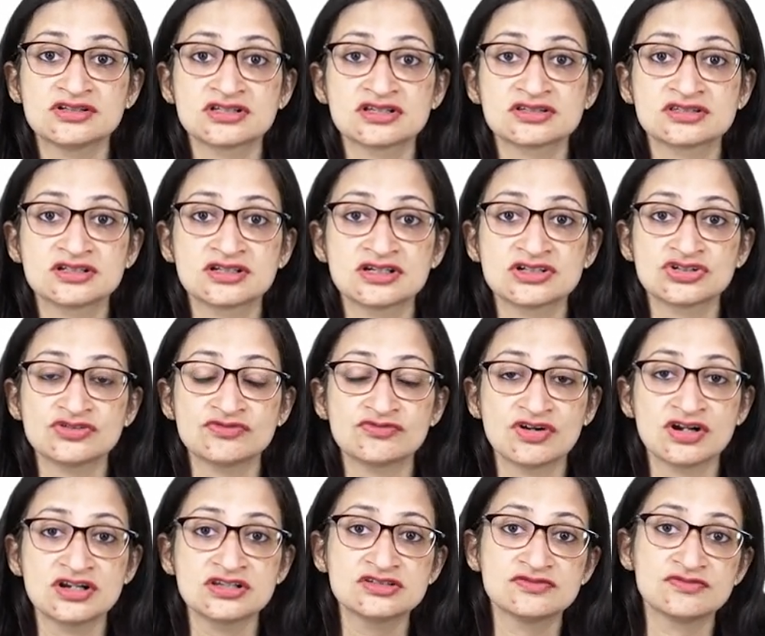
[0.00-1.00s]
resuscitation
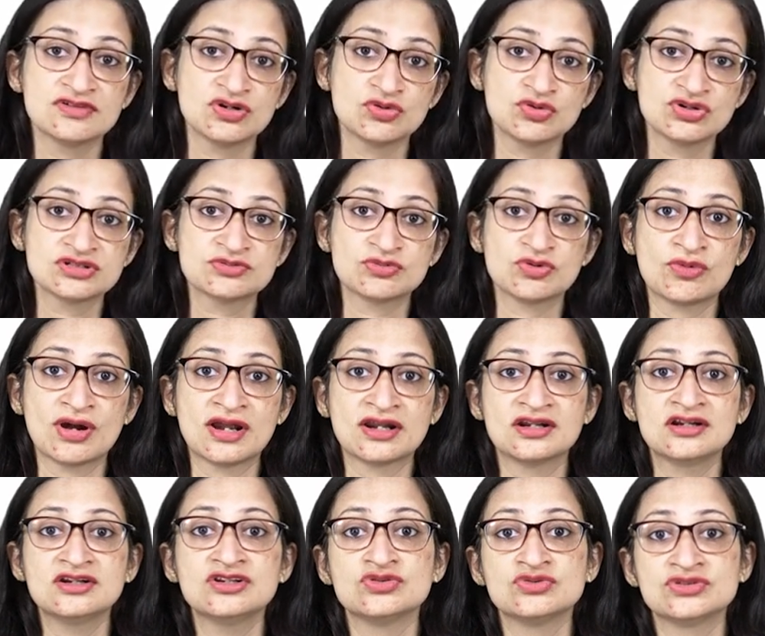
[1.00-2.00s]
friends we know is
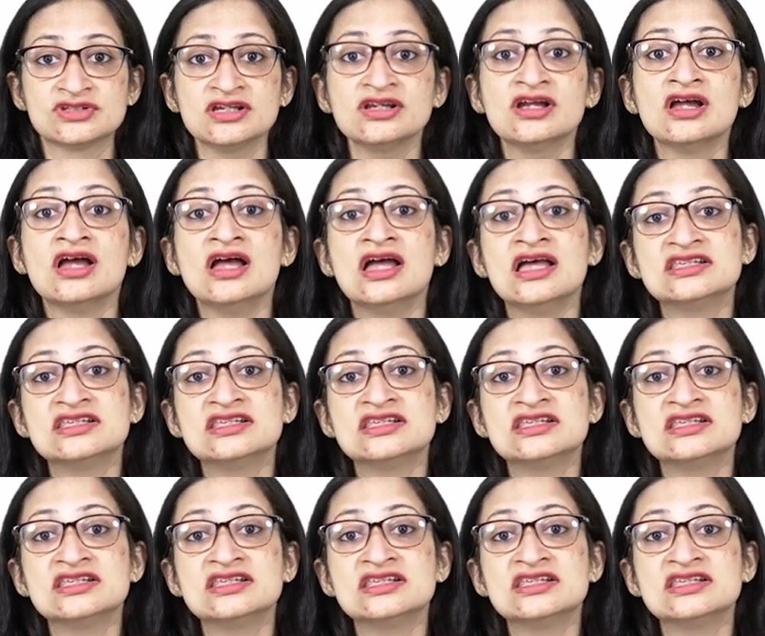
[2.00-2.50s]
provided using